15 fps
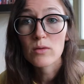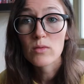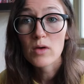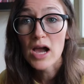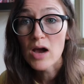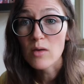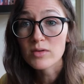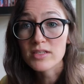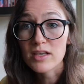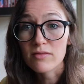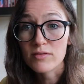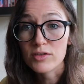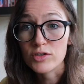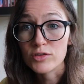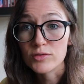How was that
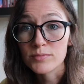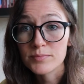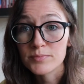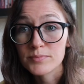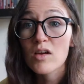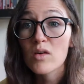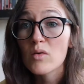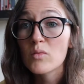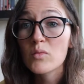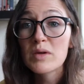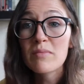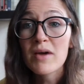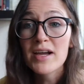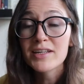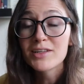for you? And we
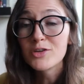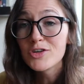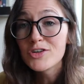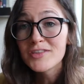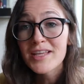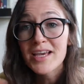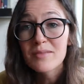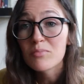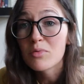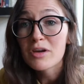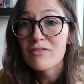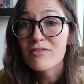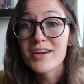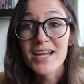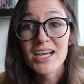might learn that
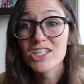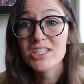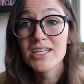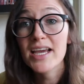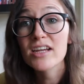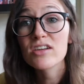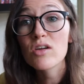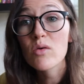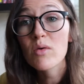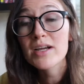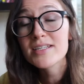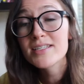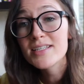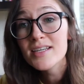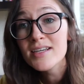boyfriend actually had no
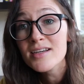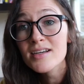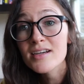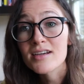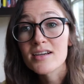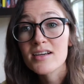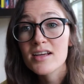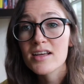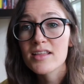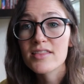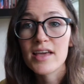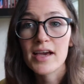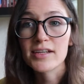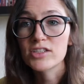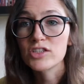idea
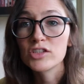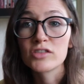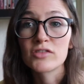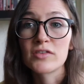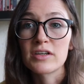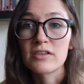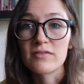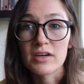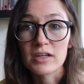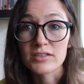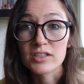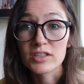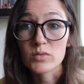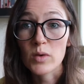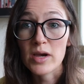that girlfriend felt
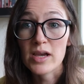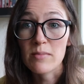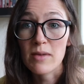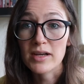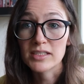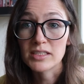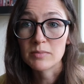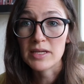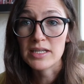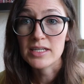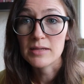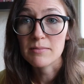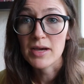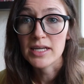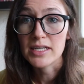this way about
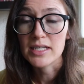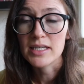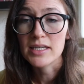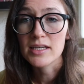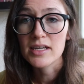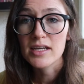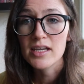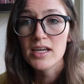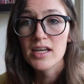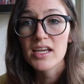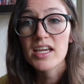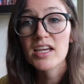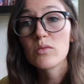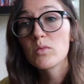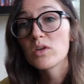spending money.
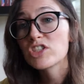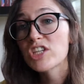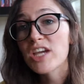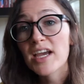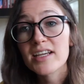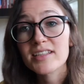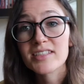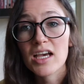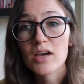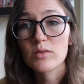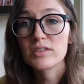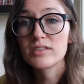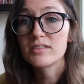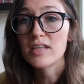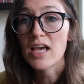In which case I
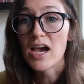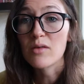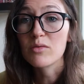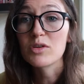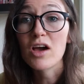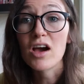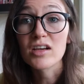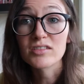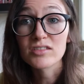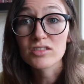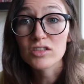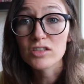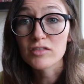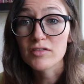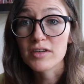would ask the
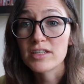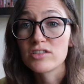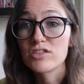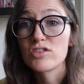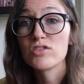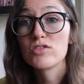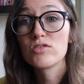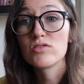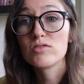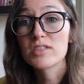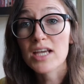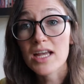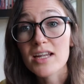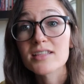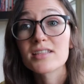girlfriend to
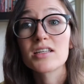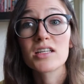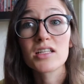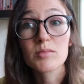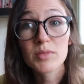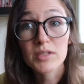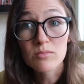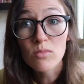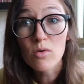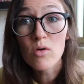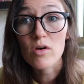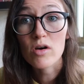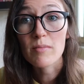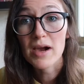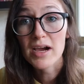tell us a little bit
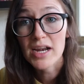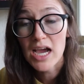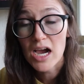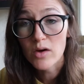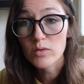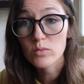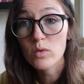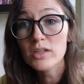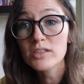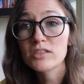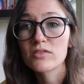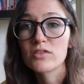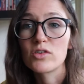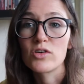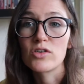more about how it was
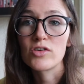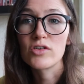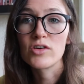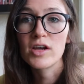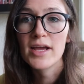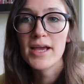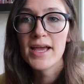for her.